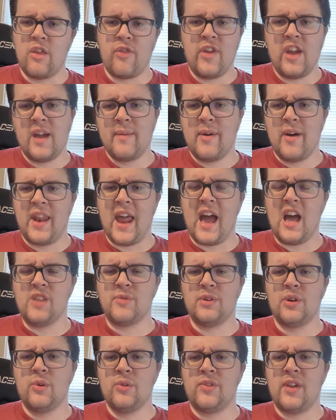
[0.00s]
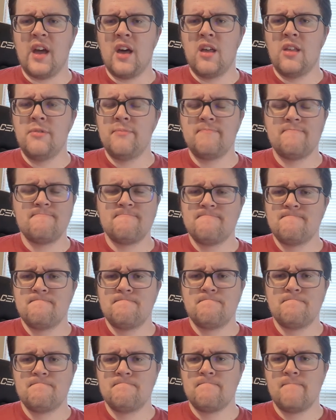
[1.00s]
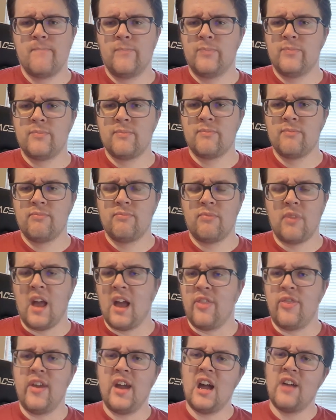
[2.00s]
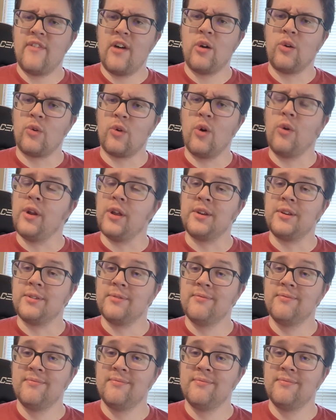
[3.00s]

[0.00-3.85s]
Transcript: the thing about Hazen Hotel, I think I've outgrown it.